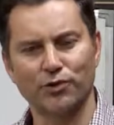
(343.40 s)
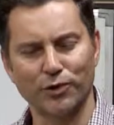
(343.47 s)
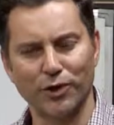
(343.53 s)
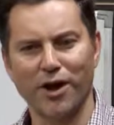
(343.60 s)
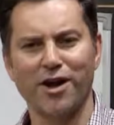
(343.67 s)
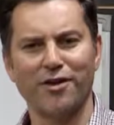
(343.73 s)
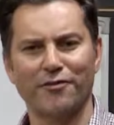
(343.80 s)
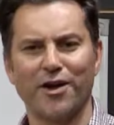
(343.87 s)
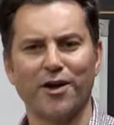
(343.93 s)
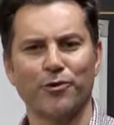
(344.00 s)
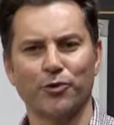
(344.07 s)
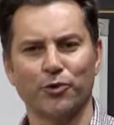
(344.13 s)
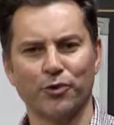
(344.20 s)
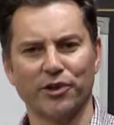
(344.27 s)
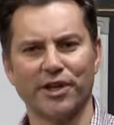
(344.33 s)
your life, how
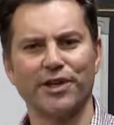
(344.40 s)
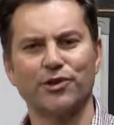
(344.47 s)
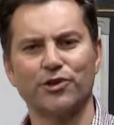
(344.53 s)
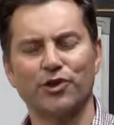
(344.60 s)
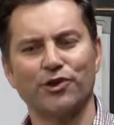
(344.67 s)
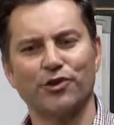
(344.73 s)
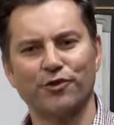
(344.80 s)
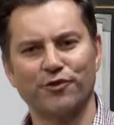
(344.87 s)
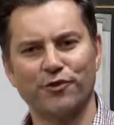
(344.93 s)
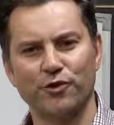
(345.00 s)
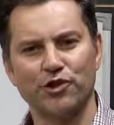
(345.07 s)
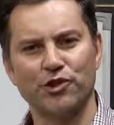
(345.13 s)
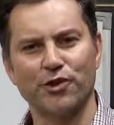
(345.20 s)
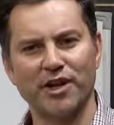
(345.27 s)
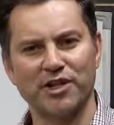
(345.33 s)
it will link to your
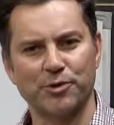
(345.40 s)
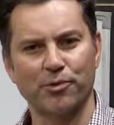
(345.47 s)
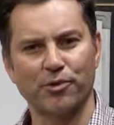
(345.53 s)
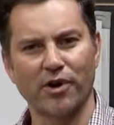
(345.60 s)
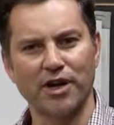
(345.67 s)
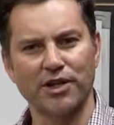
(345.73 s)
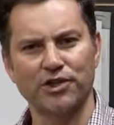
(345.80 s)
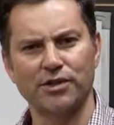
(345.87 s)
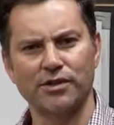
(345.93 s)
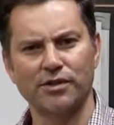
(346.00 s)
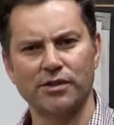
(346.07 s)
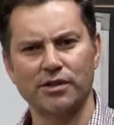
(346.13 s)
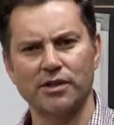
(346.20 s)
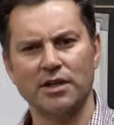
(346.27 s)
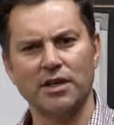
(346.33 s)
future
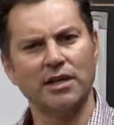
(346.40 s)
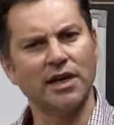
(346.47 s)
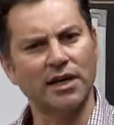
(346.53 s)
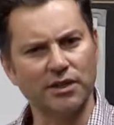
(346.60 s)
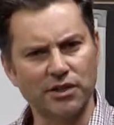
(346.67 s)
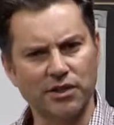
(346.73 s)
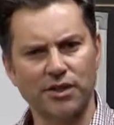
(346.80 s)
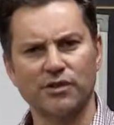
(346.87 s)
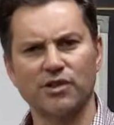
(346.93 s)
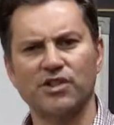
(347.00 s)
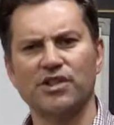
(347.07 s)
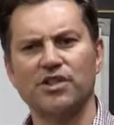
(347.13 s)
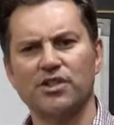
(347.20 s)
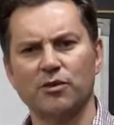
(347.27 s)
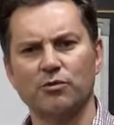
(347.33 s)
aspirations and is
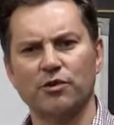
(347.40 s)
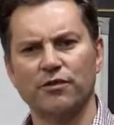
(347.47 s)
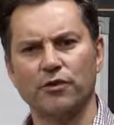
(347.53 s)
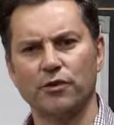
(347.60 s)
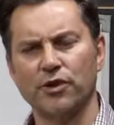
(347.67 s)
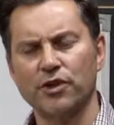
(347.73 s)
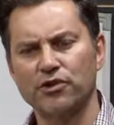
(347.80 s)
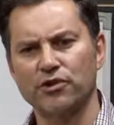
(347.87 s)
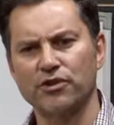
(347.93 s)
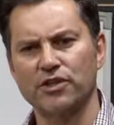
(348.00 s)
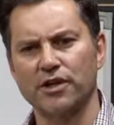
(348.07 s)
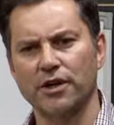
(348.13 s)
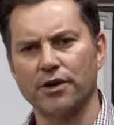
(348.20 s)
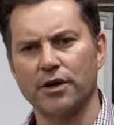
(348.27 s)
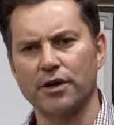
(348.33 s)
consistent with your
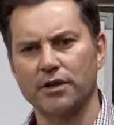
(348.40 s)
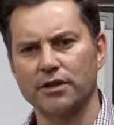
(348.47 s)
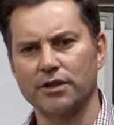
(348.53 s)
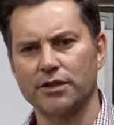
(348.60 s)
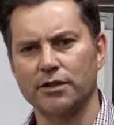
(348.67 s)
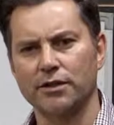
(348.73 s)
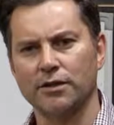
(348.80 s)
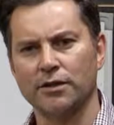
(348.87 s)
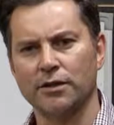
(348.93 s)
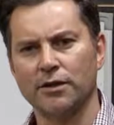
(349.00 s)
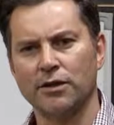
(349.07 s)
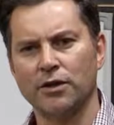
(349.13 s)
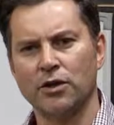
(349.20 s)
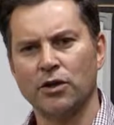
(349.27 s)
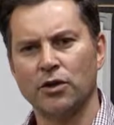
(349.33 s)
interest areas,
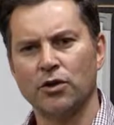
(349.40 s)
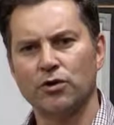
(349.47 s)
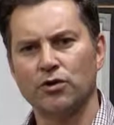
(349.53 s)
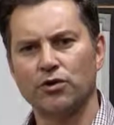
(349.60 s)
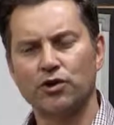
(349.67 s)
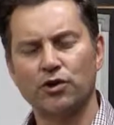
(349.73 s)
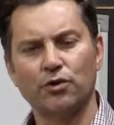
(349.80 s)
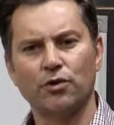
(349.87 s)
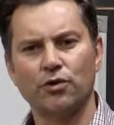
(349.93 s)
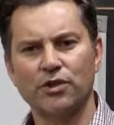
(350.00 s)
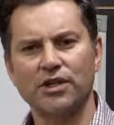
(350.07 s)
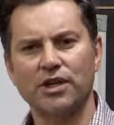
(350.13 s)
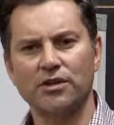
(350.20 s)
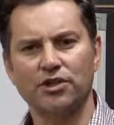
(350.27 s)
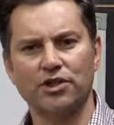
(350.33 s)
you should
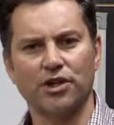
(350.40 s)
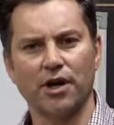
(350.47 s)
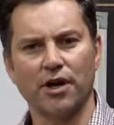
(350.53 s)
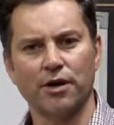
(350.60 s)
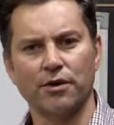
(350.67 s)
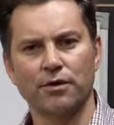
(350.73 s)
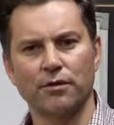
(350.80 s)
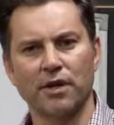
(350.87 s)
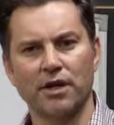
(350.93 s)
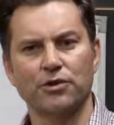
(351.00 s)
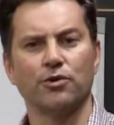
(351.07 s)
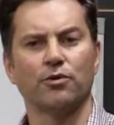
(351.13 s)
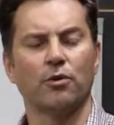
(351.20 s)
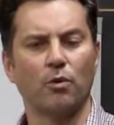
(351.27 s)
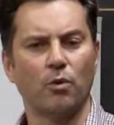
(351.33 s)
also show that
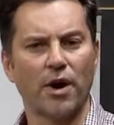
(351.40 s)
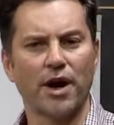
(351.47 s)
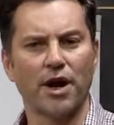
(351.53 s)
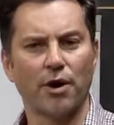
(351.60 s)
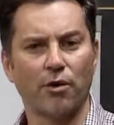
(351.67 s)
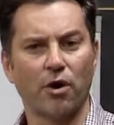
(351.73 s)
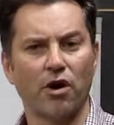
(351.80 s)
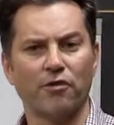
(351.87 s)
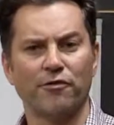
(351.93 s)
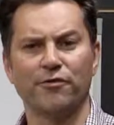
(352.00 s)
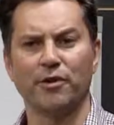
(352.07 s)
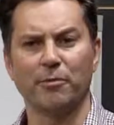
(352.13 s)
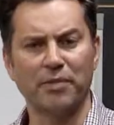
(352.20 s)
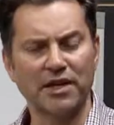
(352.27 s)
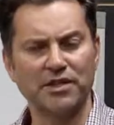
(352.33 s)
you're aware
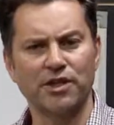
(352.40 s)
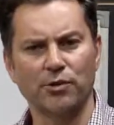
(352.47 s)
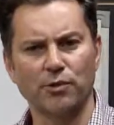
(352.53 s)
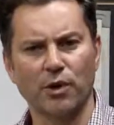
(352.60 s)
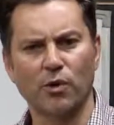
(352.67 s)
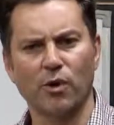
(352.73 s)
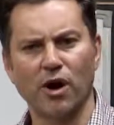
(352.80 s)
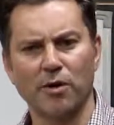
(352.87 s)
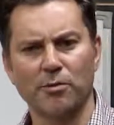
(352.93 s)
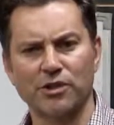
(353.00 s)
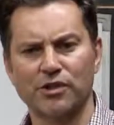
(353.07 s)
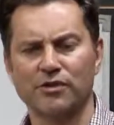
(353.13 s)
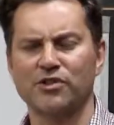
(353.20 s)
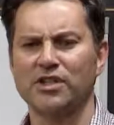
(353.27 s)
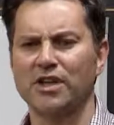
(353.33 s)
of the basic
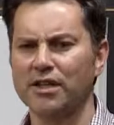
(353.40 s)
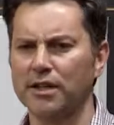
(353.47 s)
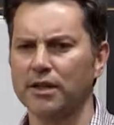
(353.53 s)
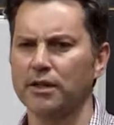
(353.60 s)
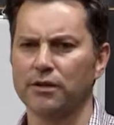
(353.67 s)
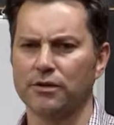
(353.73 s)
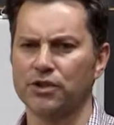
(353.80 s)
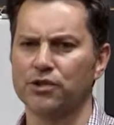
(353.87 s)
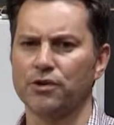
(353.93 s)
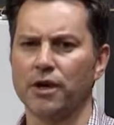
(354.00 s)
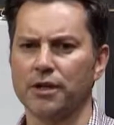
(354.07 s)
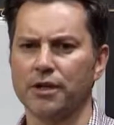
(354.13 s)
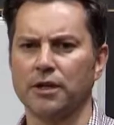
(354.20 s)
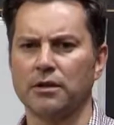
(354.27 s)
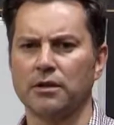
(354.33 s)
requirements of studying in
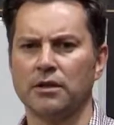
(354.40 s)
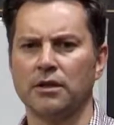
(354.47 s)
Australia.